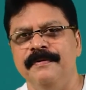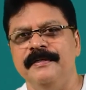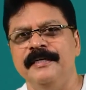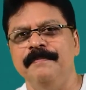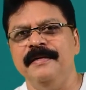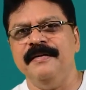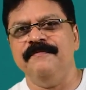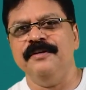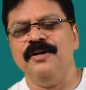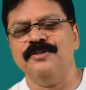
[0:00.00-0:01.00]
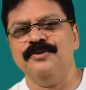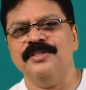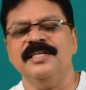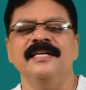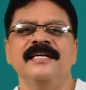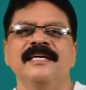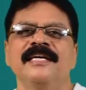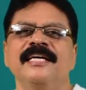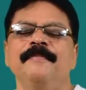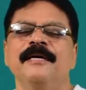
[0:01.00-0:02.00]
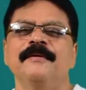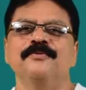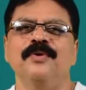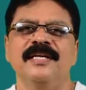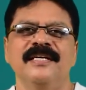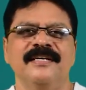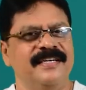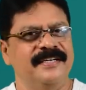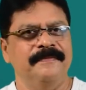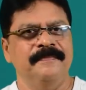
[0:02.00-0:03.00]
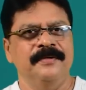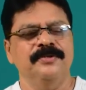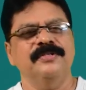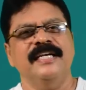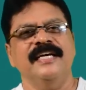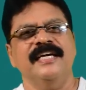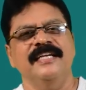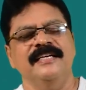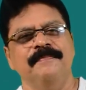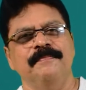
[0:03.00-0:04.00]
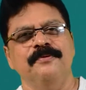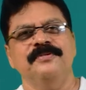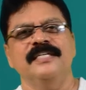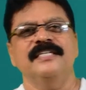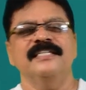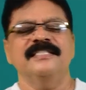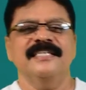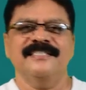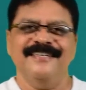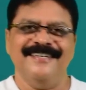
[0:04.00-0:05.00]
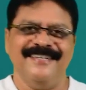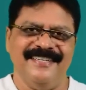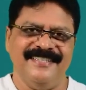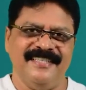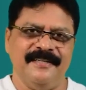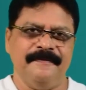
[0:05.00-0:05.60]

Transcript: dipped in phenol solution, it becomes what? Red. So, that again proves that it is acidic in nature.